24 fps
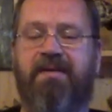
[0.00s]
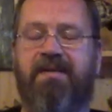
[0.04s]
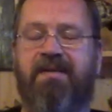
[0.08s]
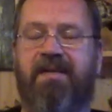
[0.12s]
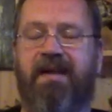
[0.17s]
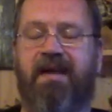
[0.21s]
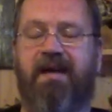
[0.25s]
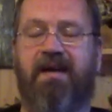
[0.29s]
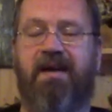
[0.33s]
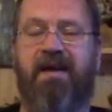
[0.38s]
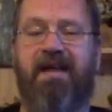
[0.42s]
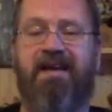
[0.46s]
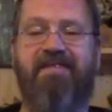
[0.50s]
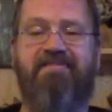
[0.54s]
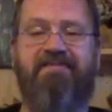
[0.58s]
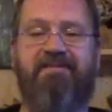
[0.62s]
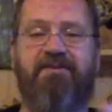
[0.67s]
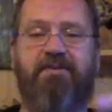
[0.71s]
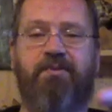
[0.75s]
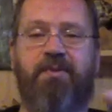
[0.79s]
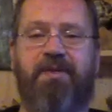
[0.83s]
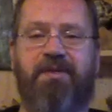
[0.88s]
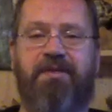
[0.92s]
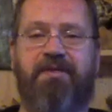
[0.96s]
that I
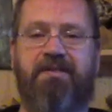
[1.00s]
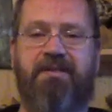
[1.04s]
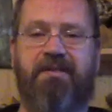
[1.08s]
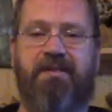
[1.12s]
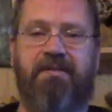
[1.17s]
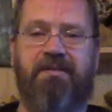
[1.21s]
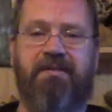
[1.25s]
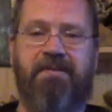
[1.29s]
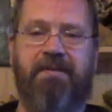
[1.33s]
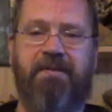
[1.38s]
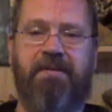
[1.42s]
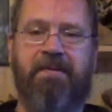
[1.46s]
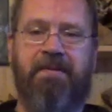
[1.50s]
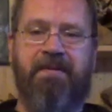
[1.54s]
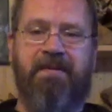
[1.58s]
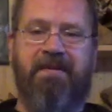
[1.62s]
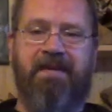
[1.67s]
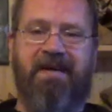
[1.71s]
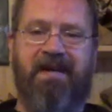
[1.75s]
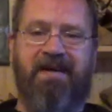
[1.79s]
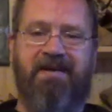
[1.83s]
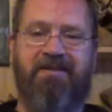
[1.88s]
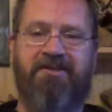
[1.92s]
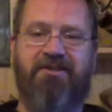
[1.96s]
left Twitter.
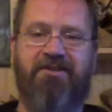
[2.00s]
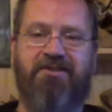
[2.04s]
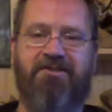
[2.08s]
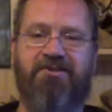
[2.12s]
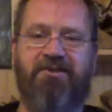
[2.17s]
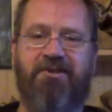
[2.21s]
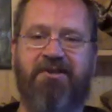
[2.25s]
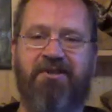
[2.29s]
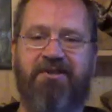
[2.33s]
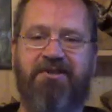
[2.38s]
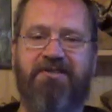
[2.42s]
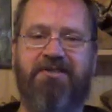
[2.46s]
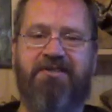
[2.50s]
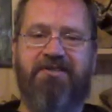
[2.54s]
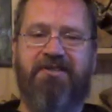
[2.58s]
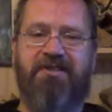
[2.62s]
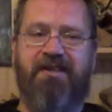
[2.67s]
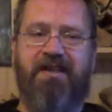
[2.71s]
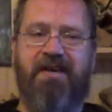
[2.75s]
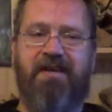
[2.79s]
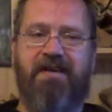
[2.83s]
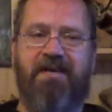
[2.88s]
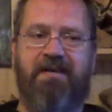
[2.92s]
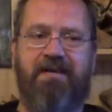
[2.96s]
I just couldn't
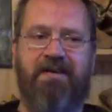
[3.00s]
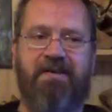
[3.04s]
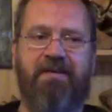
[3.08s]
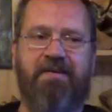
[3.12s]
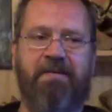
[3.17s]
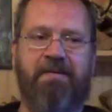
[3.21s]
stay.